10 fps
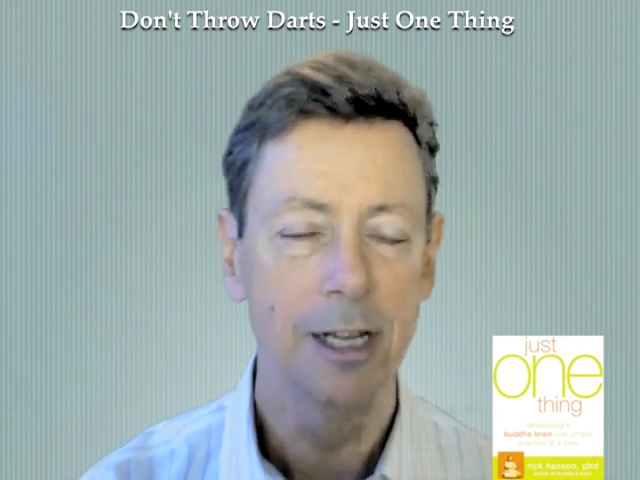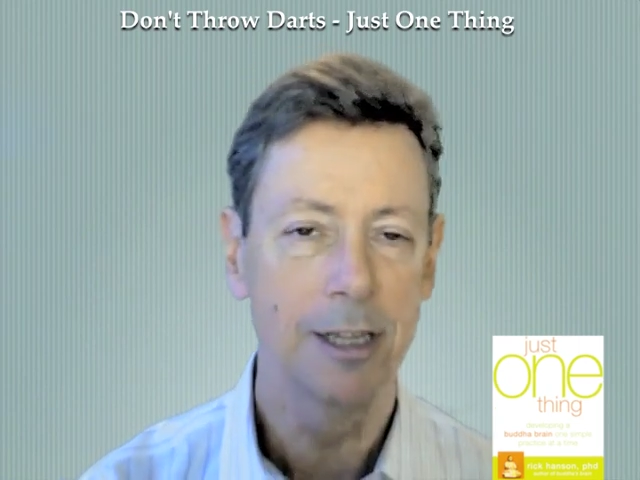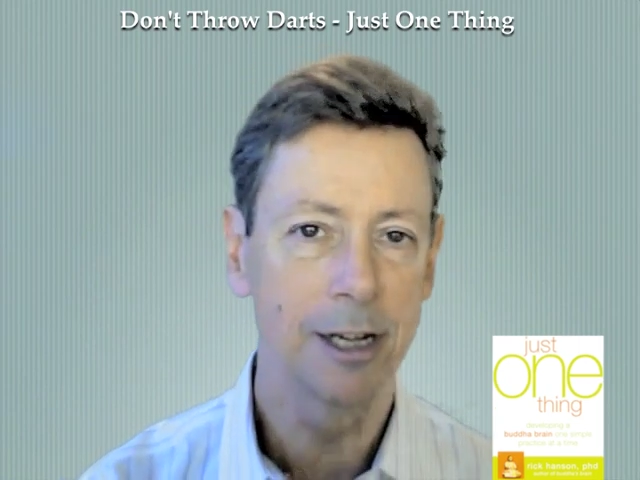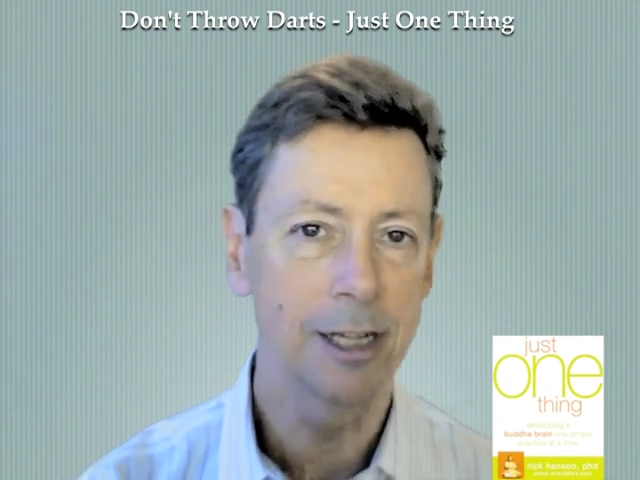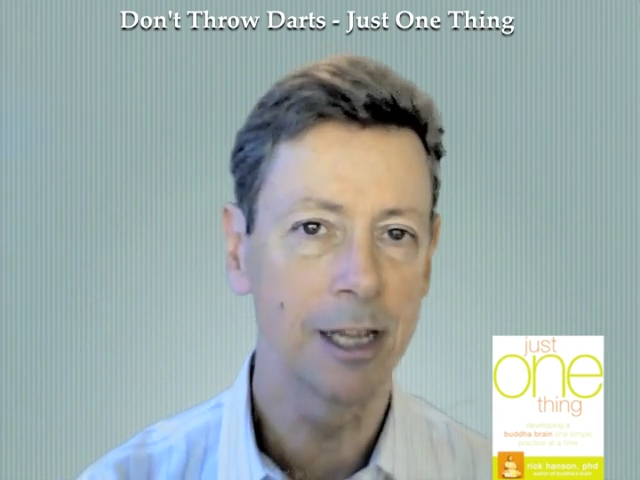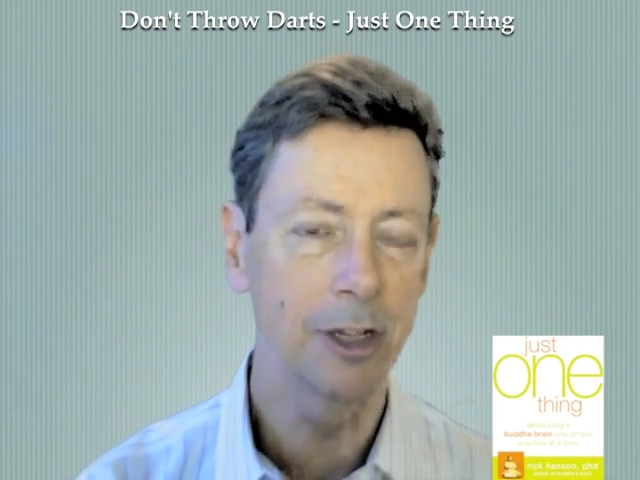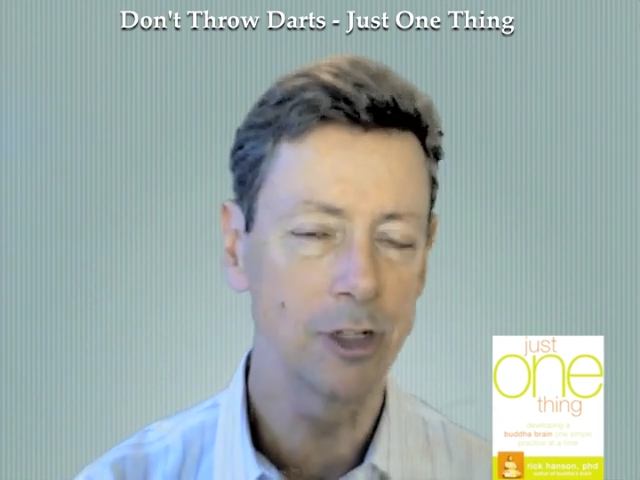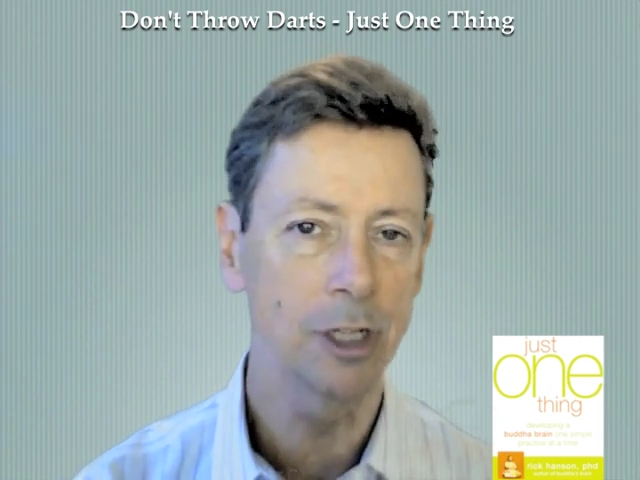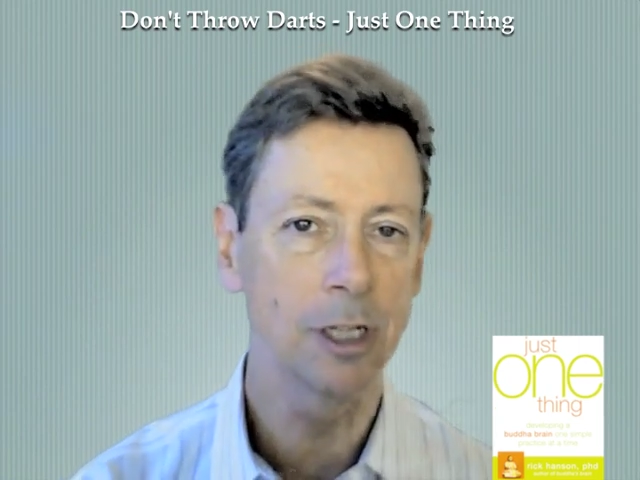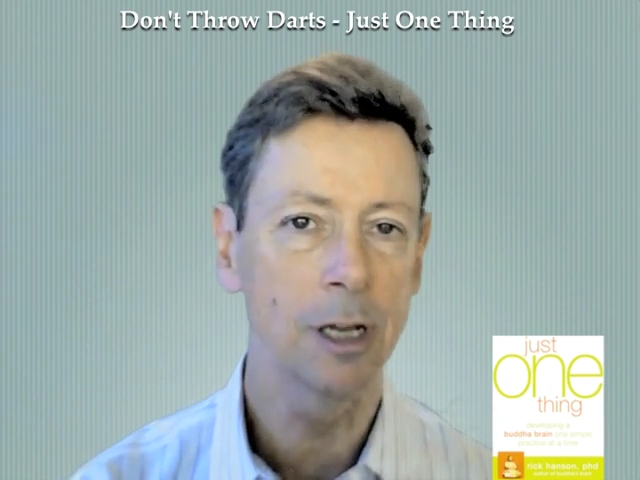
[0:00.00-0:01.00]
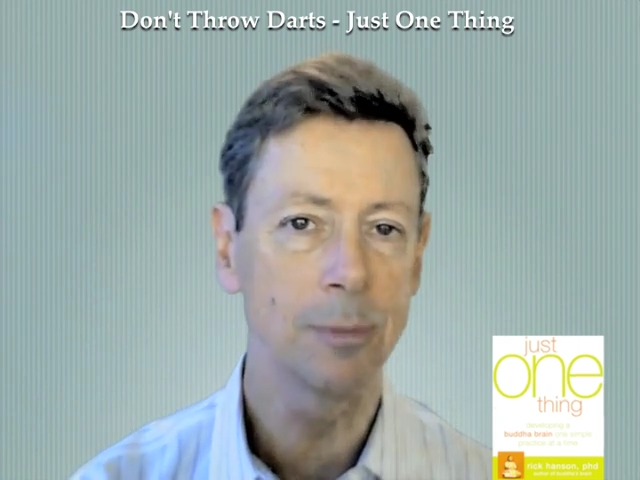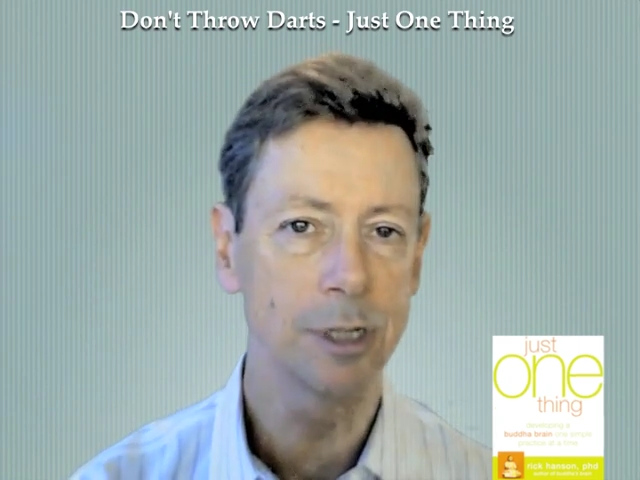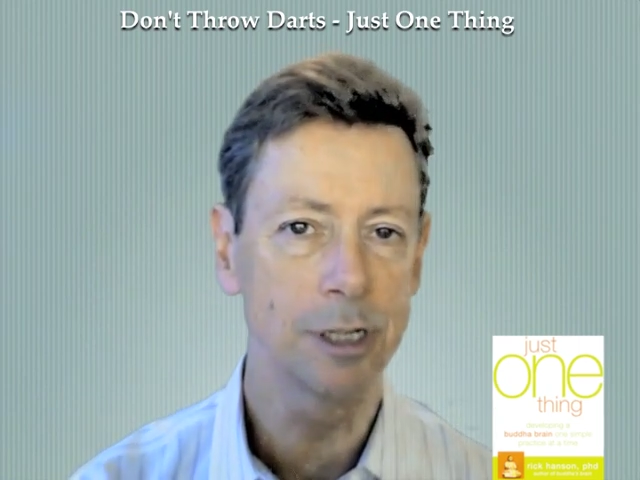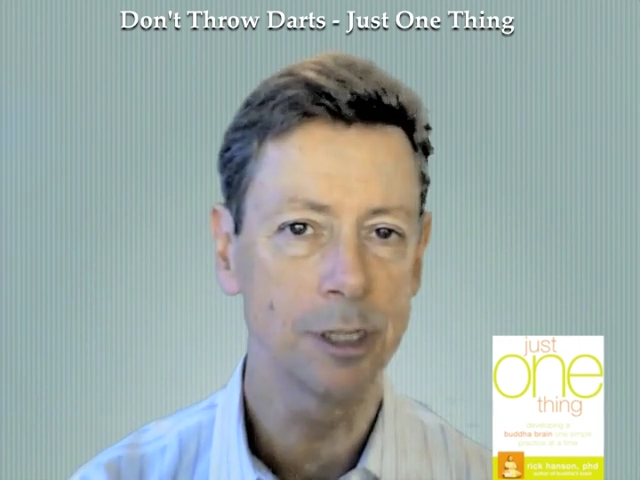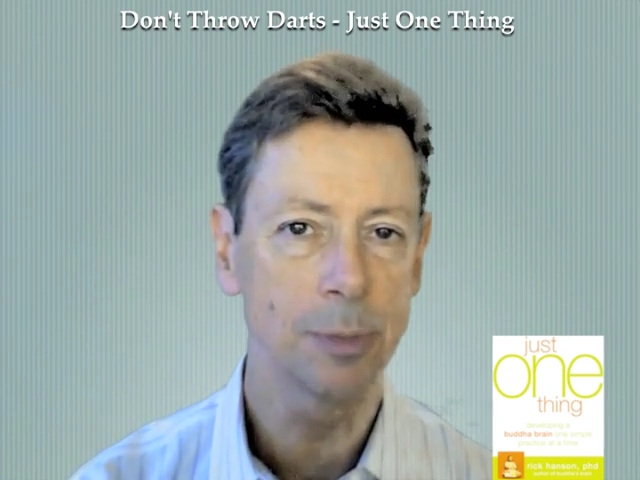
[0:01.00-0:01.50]
that occasionally comes
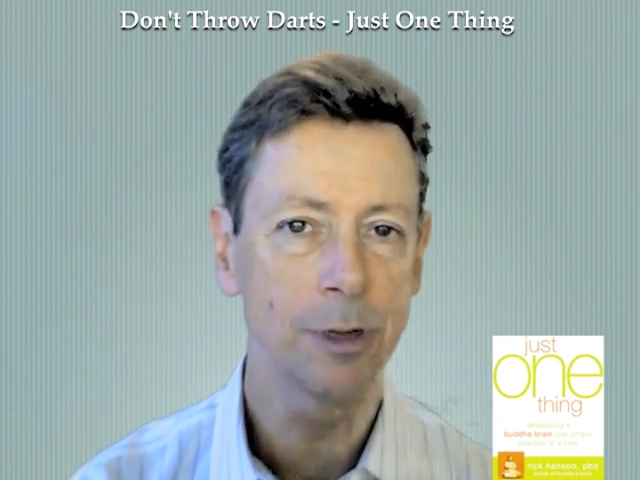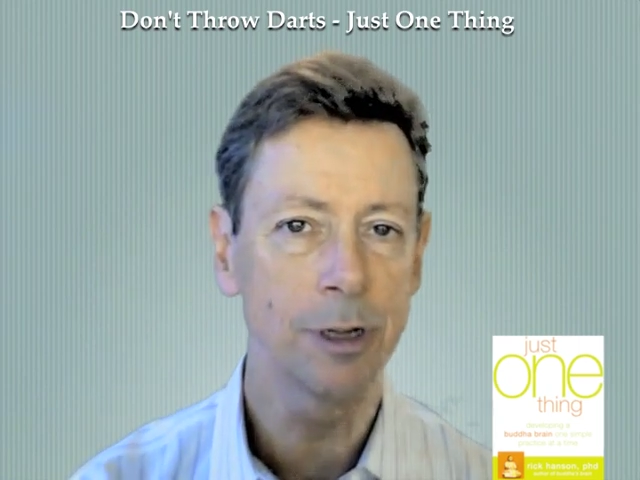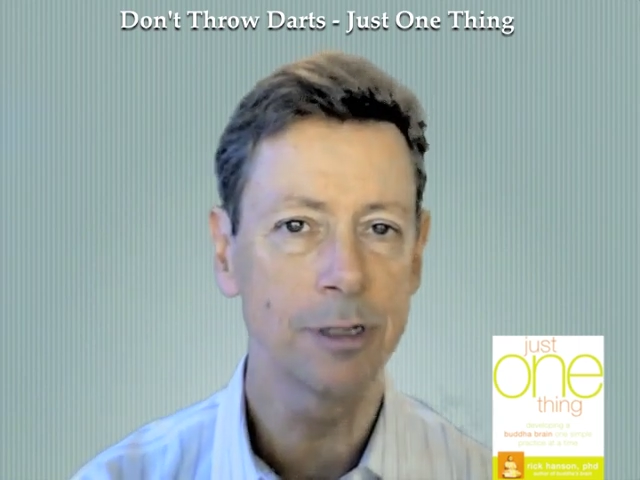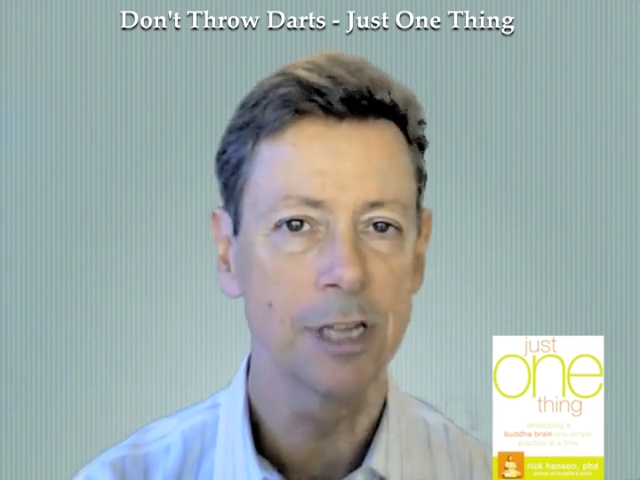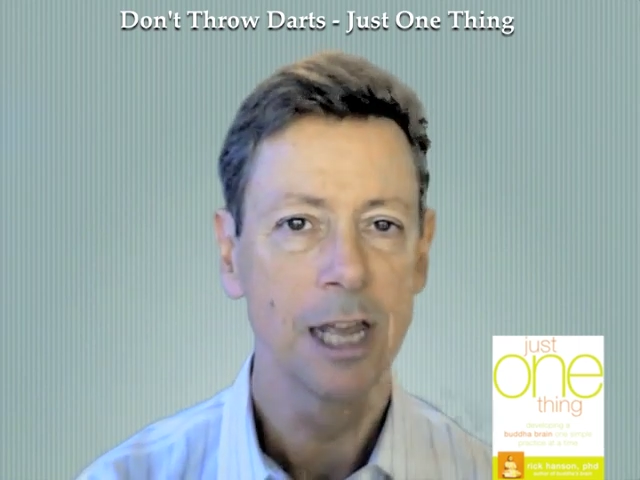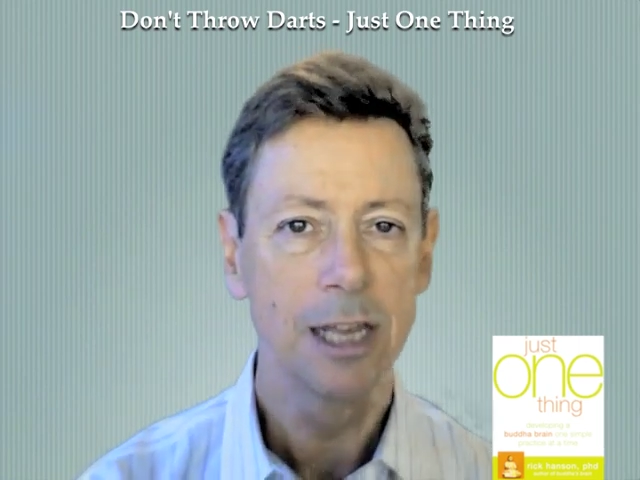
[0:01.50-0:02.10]
in experience,